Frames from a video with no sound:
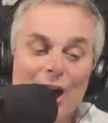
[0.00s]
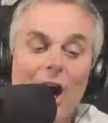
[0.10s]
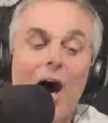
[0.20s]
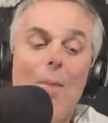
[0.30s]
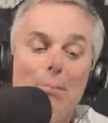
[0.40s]

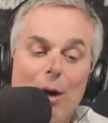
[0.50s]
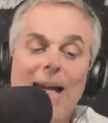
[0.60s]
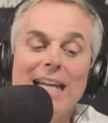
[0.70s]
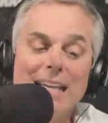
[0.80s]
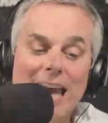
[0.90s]
Tom
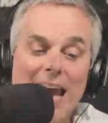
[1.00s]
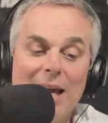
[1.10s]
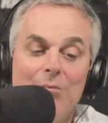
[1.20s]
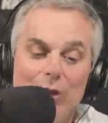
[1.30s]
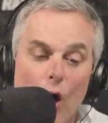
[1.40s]
Brady
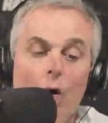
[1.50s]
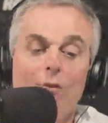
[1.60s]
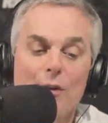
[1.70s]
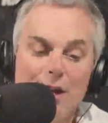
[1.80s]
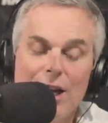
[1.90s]
games
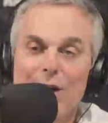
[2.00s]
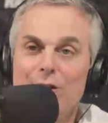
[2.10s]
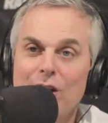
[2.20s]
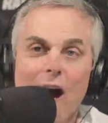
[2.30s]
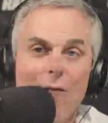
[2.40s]
over the
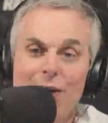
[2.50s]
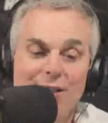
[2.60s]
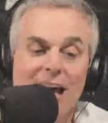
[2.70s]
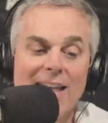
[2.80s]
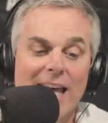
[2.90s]
years,
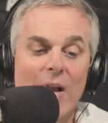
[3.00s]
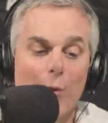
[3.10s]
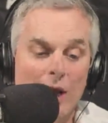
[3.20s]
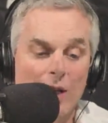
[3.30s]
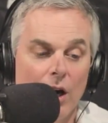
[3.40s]
often in that
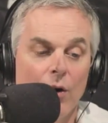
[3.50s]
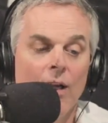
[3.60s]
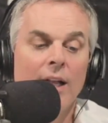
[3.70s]
late window.